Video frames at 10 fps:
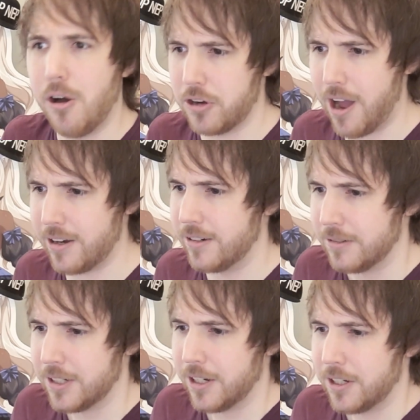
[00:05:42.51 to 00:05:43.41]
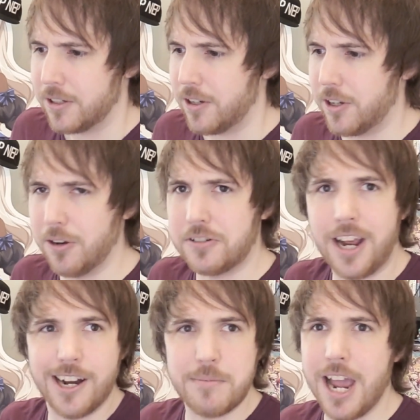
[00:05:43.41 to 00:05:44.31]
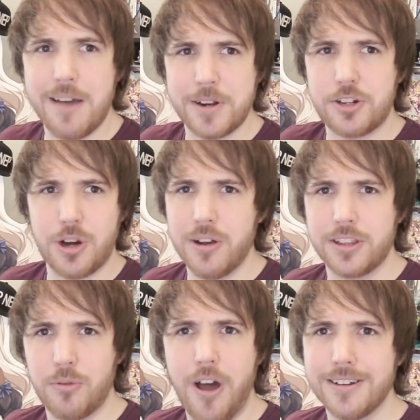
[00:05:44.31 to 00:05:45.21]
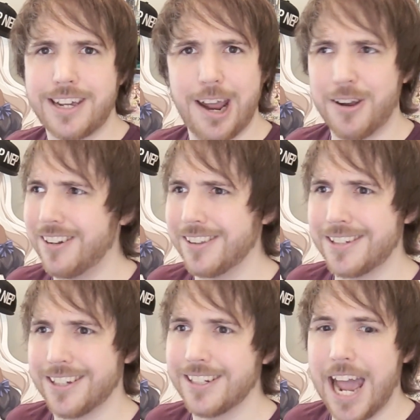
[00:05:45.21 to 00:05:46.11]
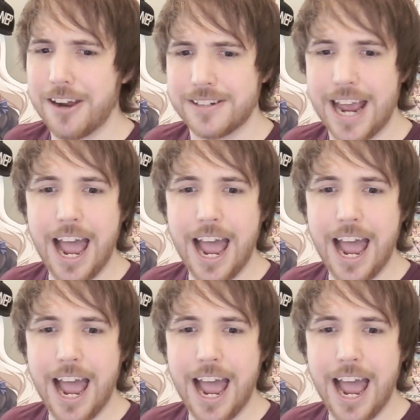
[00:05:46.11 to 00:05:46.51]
Hold on. You're telling me I've been showing the wrong character this entire